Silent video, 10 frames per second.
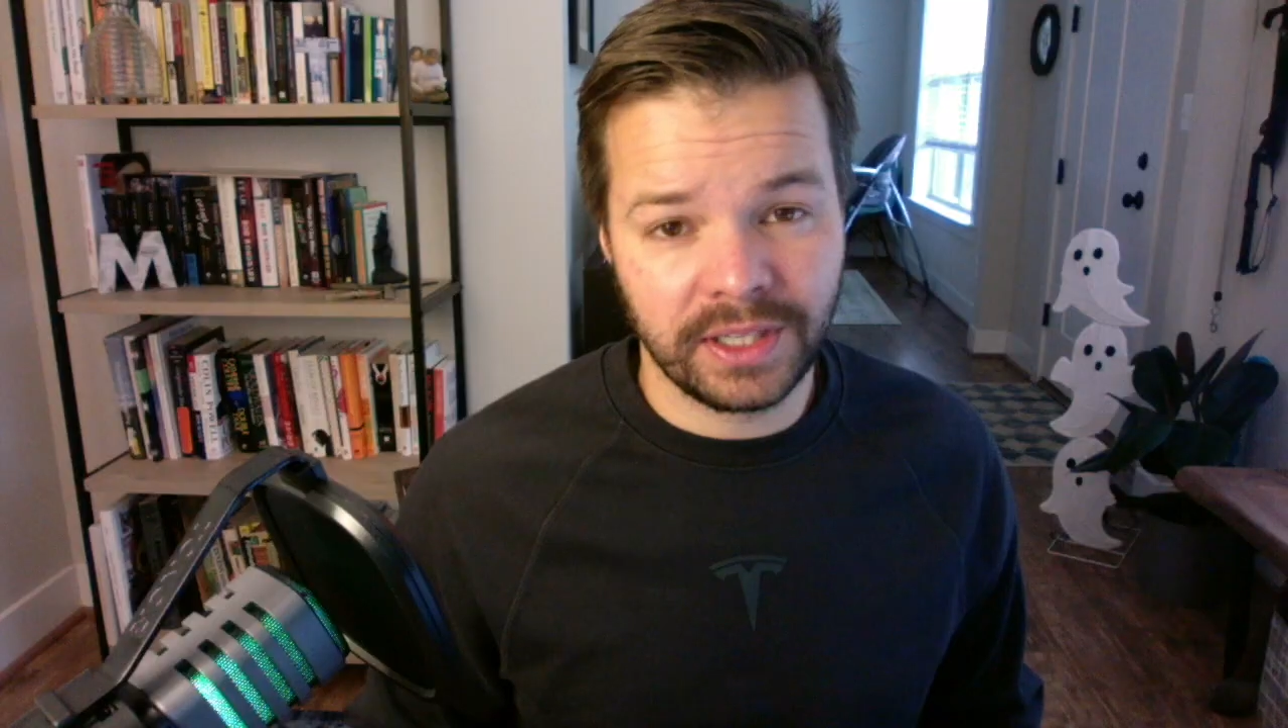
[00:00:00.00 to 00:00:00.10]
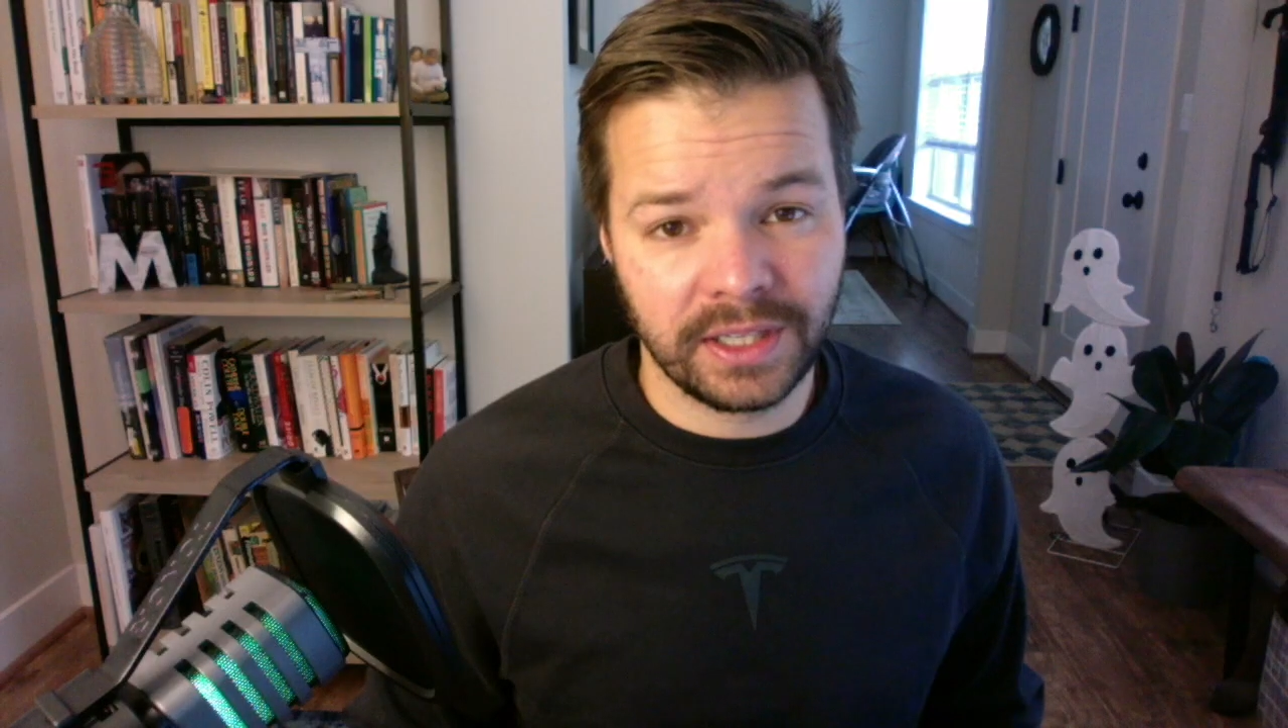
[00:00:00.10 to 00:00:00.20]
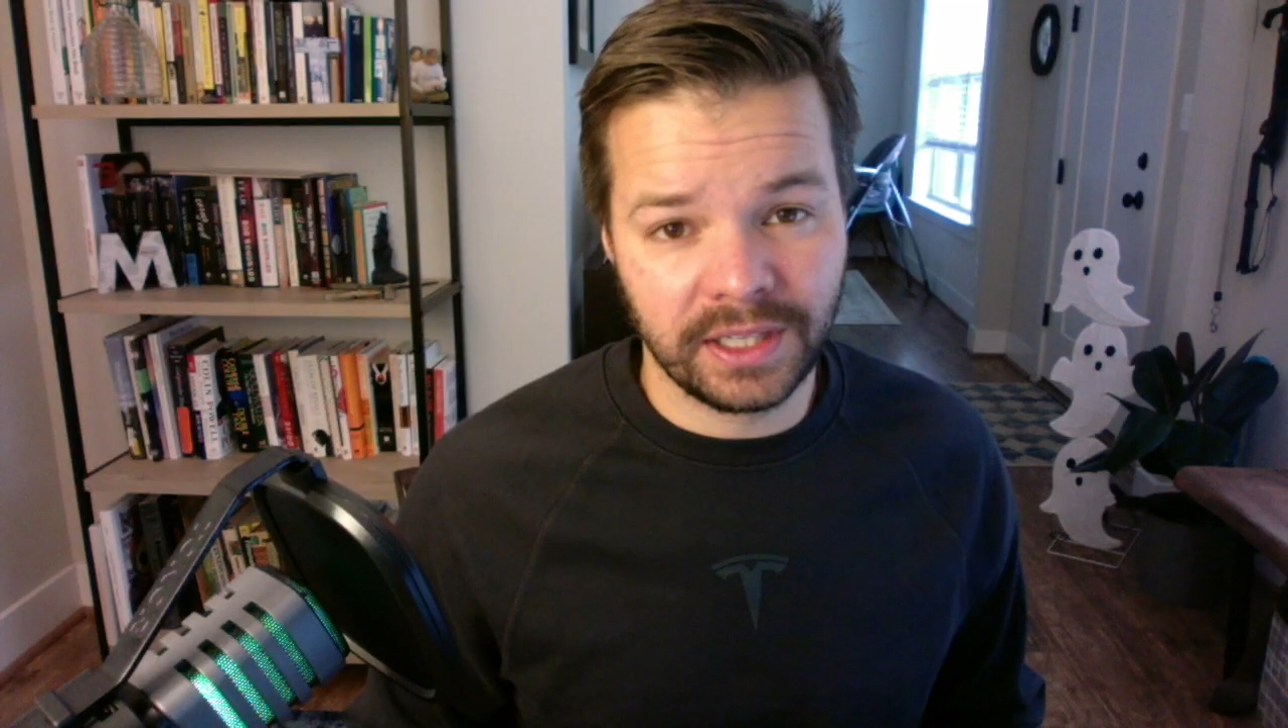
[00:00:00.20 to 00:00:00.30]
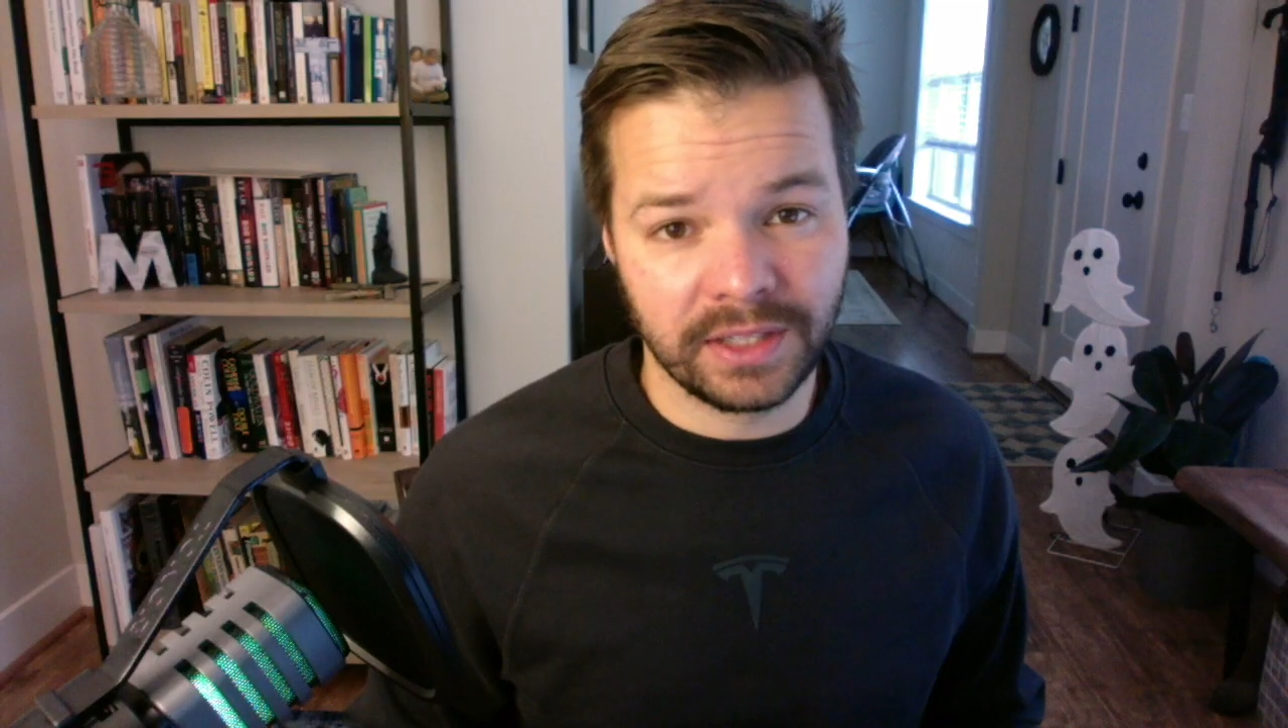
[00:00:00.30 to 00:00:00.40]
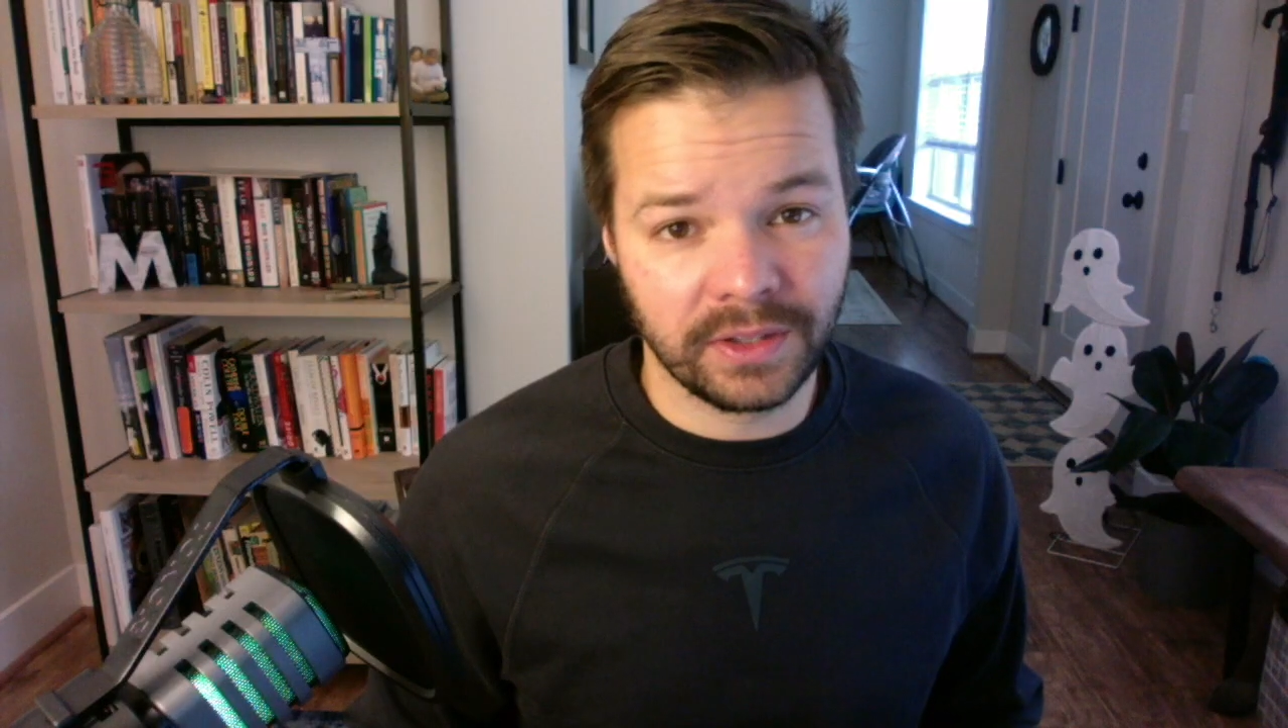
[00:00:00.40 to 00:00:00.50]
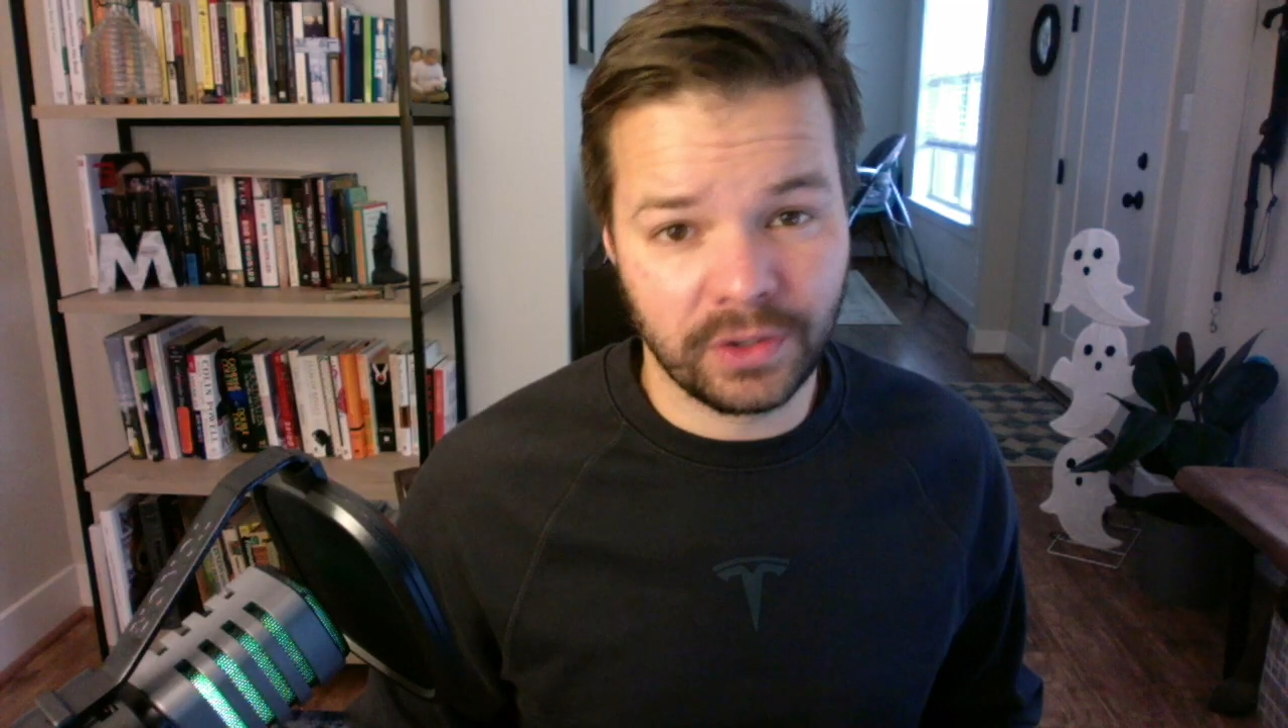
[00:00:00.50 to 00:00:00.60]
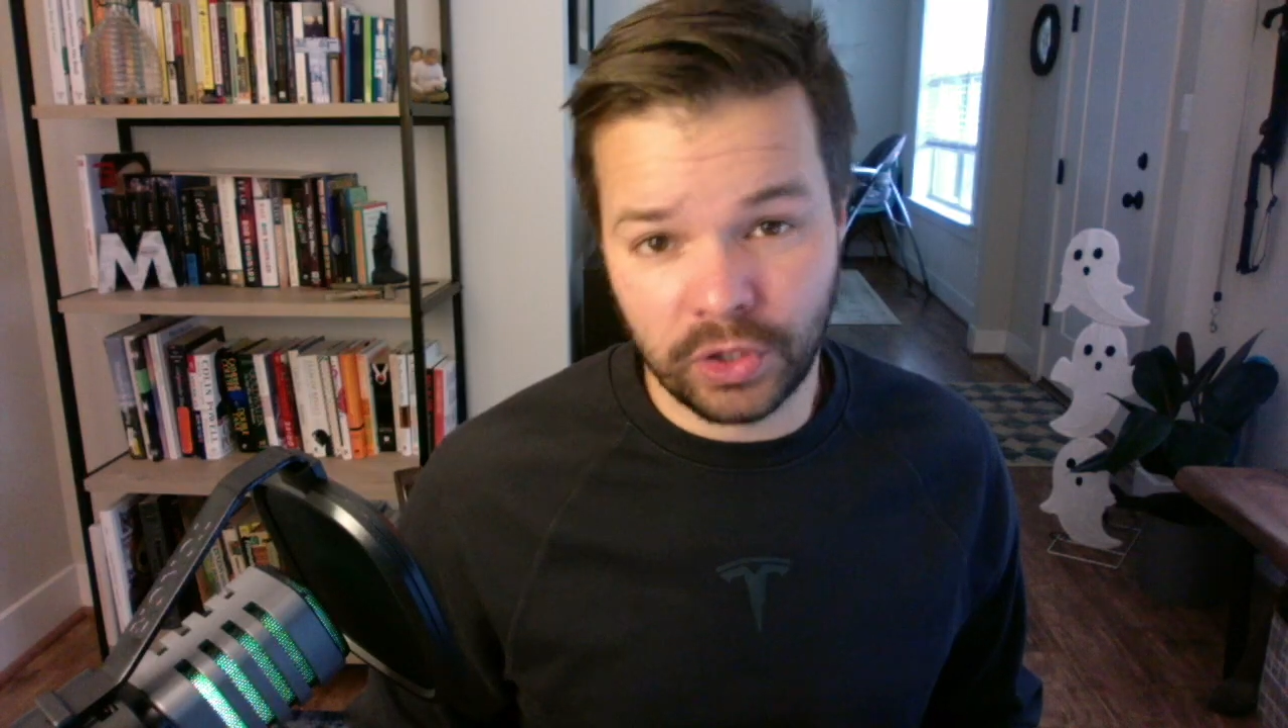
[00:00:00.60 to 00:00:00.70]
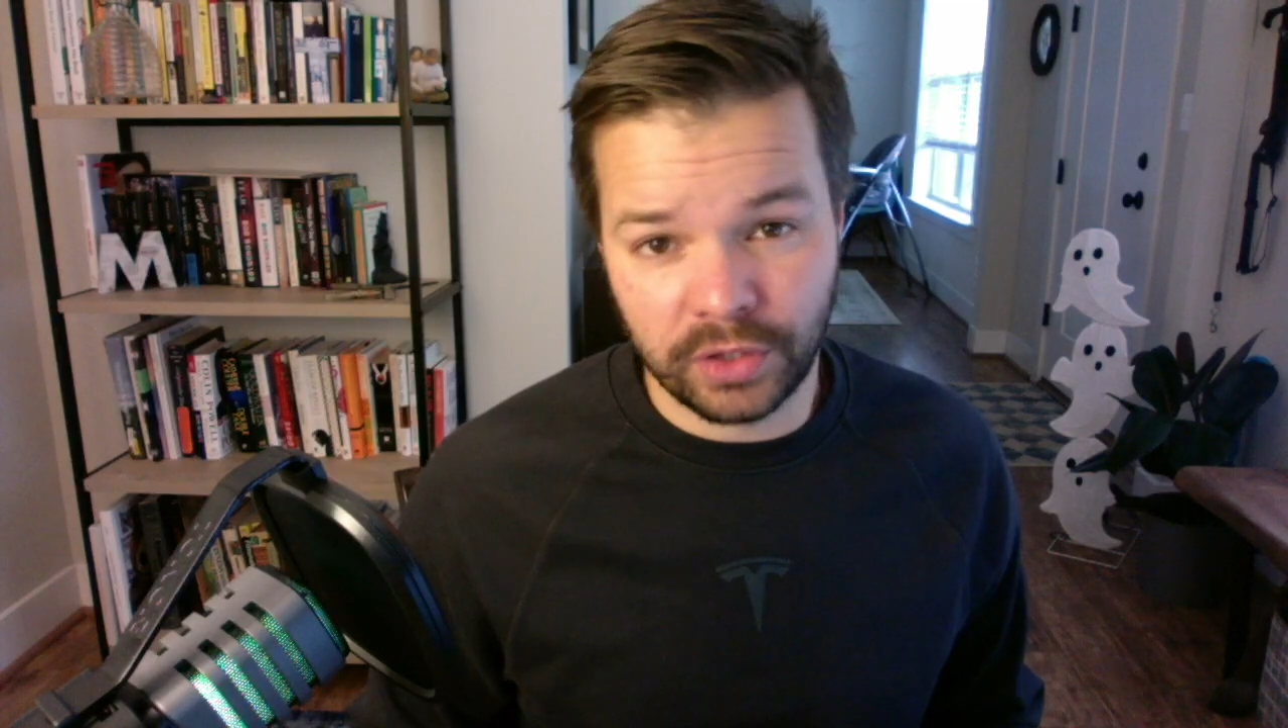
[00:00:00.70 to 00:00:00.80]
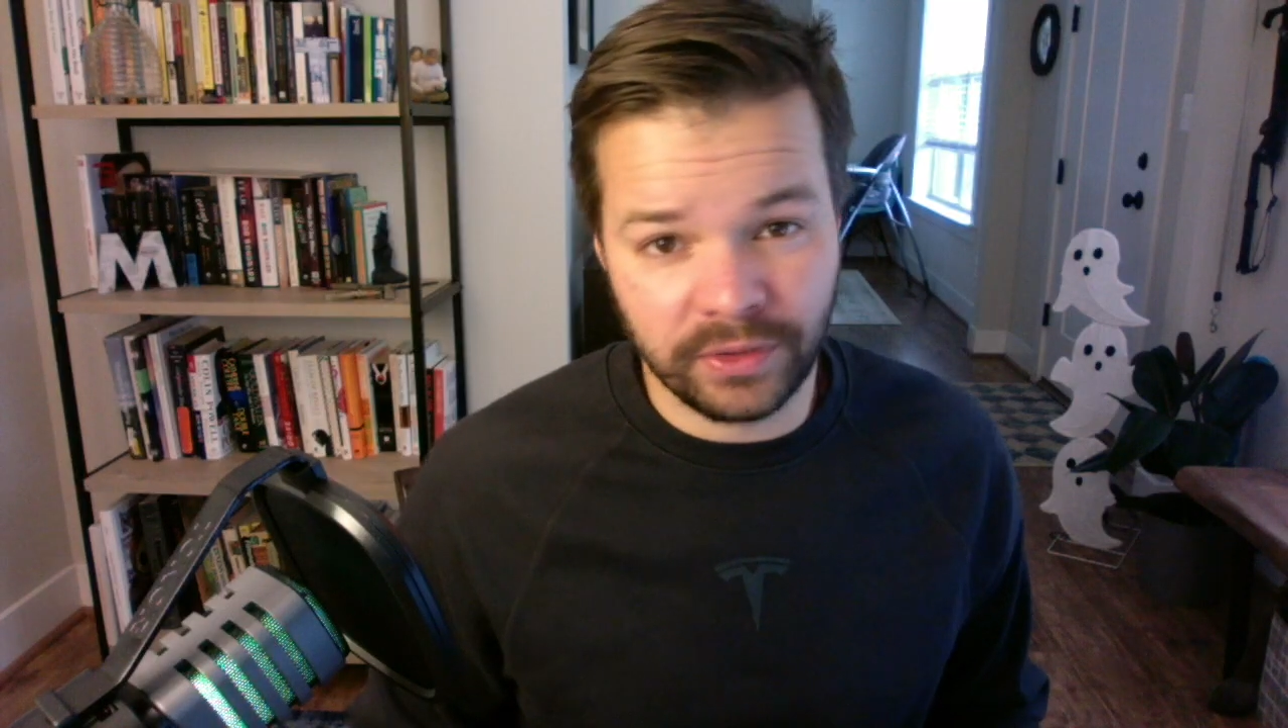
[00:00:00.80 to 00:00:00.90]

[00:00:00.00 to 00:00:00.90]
into the car